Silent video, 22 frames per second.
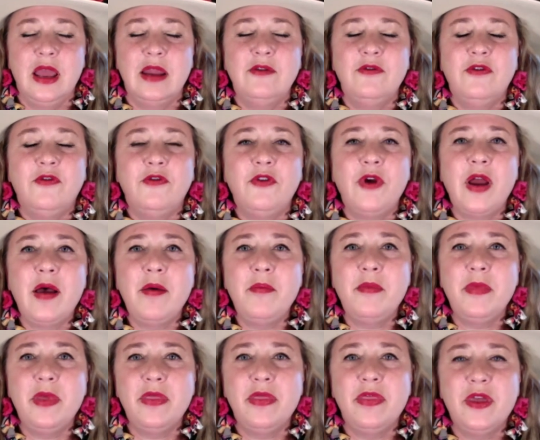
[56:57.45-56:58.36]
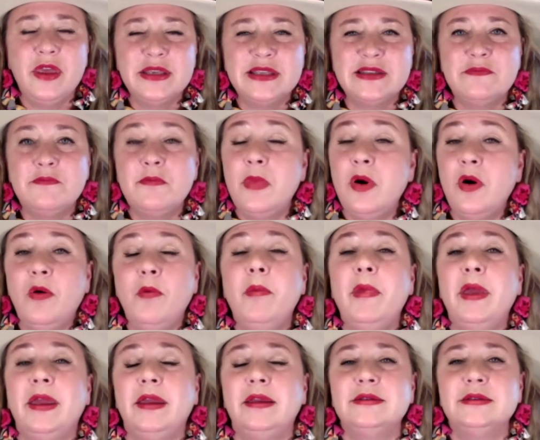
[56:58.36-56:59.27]
And from this
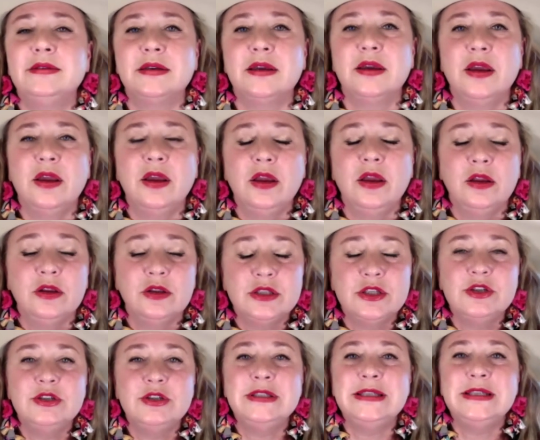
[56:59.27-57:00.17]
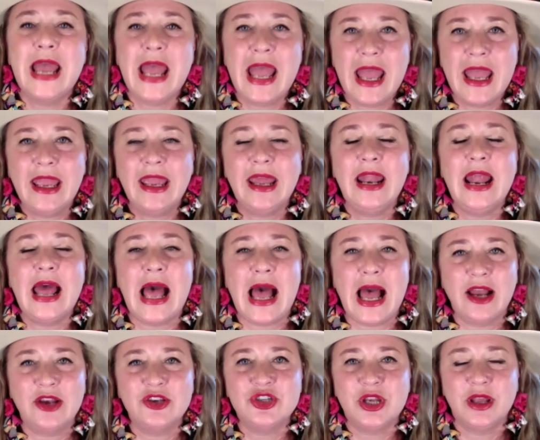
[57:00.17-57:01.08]
moment, to take an
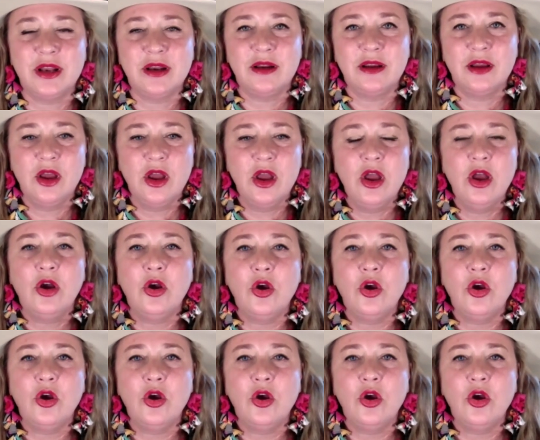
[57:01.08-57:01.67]
action.